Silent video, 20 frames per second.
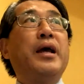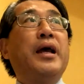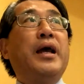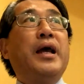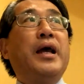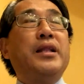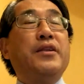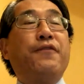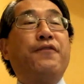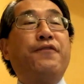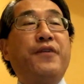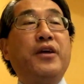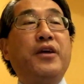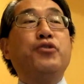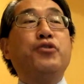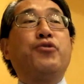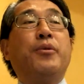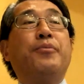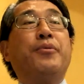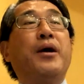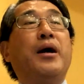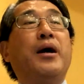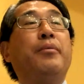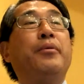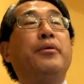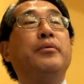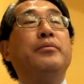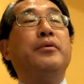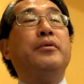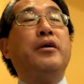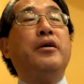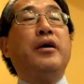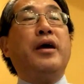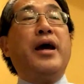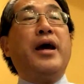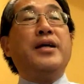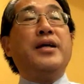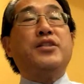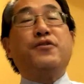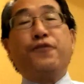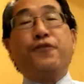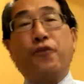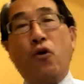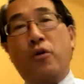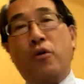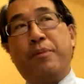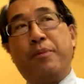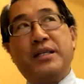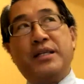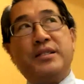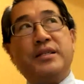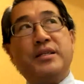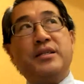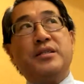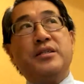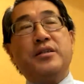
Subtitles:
and the field trip problem has 4 buses